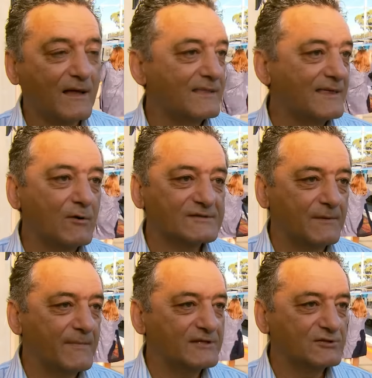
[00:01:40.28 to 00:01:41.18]
There was
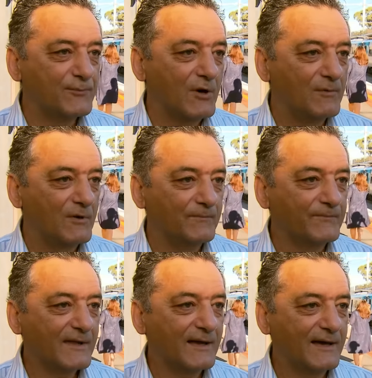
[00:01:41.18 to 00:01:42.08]
a major problem,
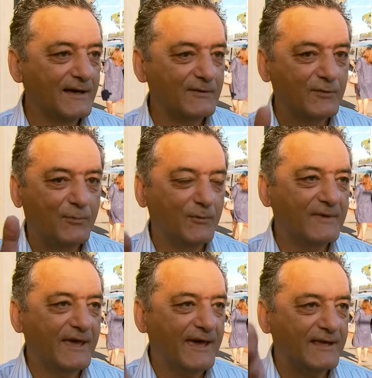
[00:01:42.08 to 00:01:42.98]
uh, the boom
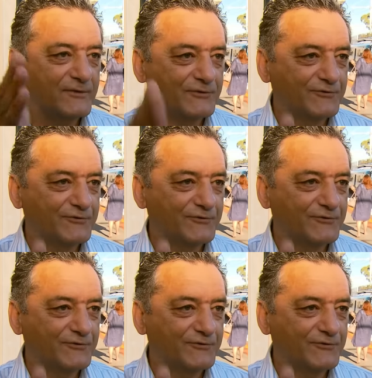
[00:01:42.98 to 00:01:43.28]
gate, the